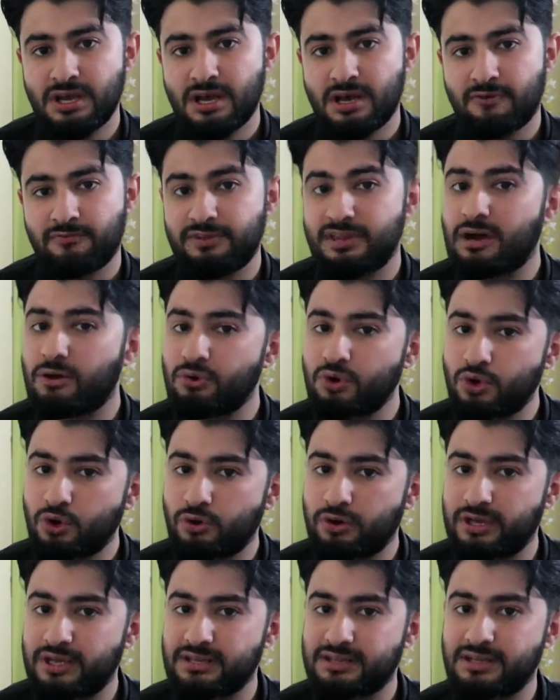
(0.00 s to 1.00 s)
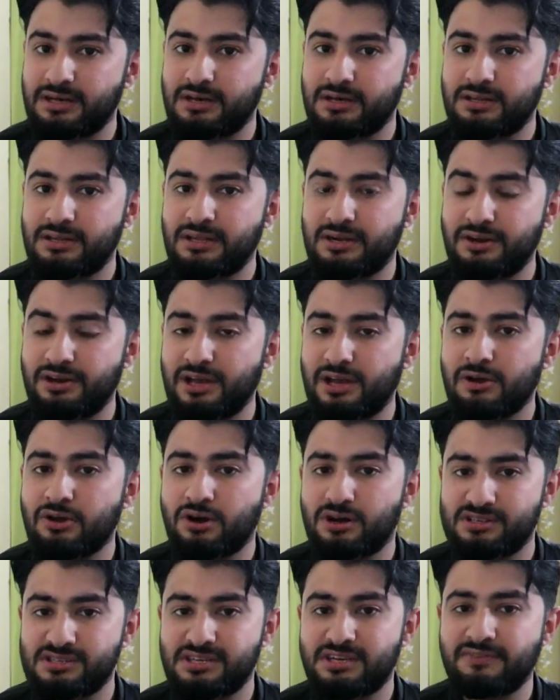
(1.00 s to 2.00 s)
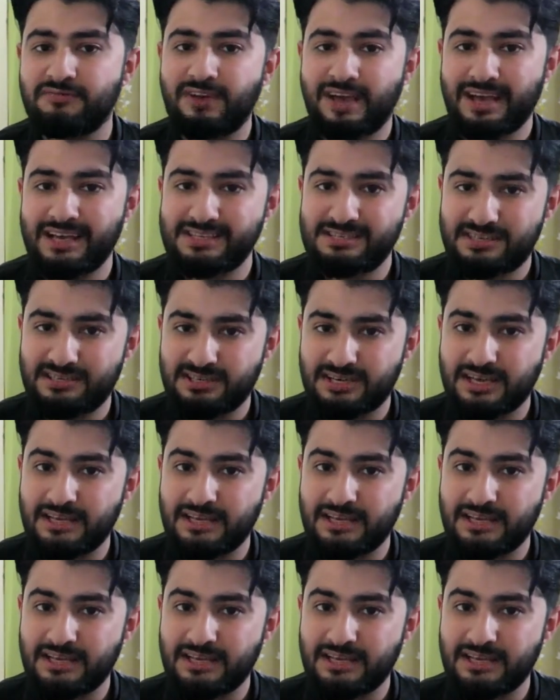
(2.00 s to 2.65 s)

without knowing the real causative agent,